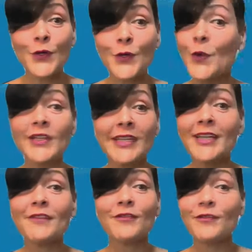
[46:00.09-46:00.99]
going to
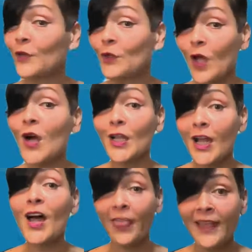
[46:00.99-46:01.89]
give full on
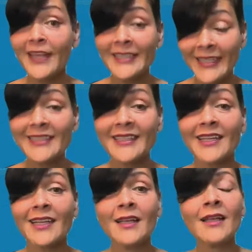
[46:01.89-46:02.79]

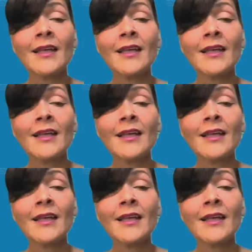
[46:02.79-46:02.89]
authenticity.